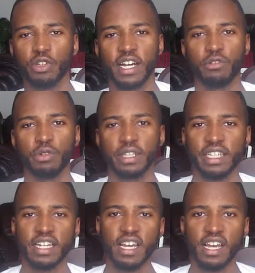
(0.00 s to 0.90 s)
You can't
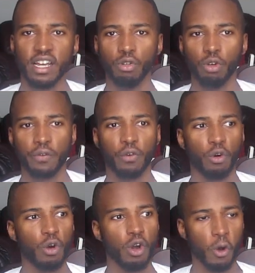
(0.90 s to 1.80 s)
really look
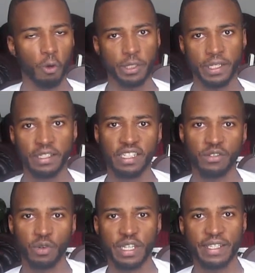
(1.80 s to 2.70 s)
for
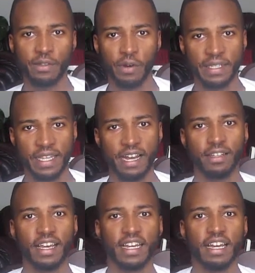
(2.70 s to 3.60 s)
alternatives or easy ways out,
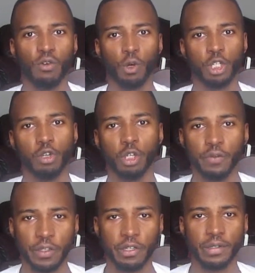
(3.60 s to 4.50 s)
like watching YouTube
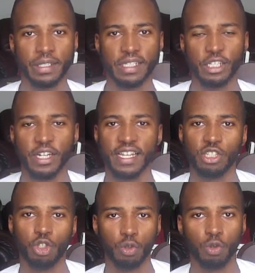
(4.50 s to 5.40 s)
videos such as
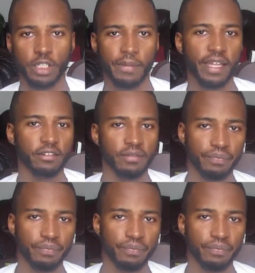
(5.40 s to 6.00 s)
do looks matter,